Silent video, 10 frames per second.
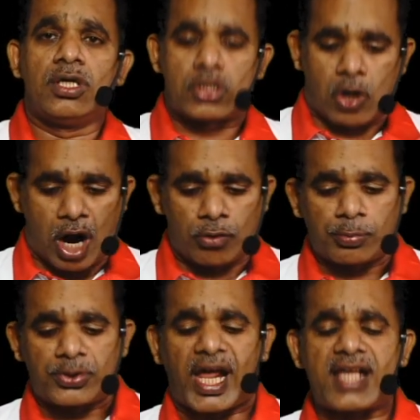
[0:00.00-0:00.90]
So
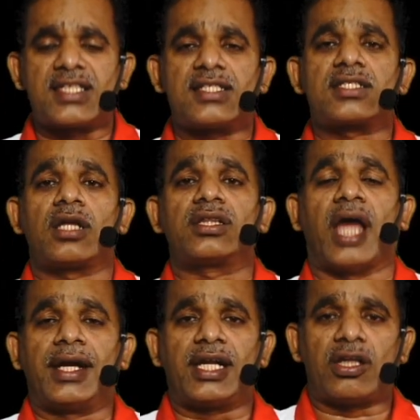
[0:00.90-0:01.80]
output tax is
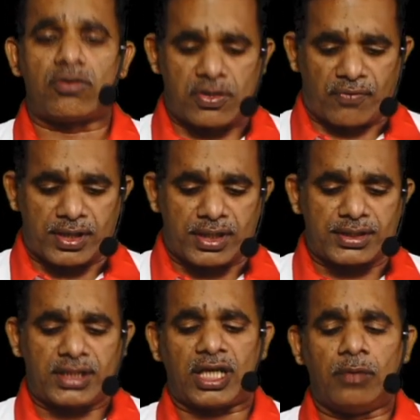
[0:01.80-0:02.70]

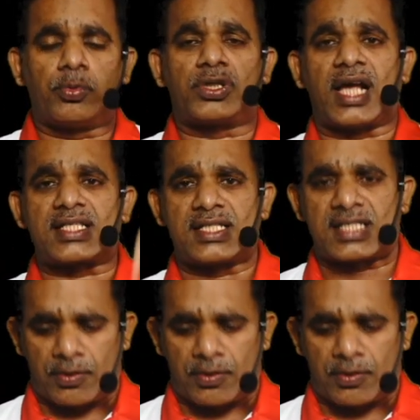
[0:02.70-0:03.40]
13,100, input tax is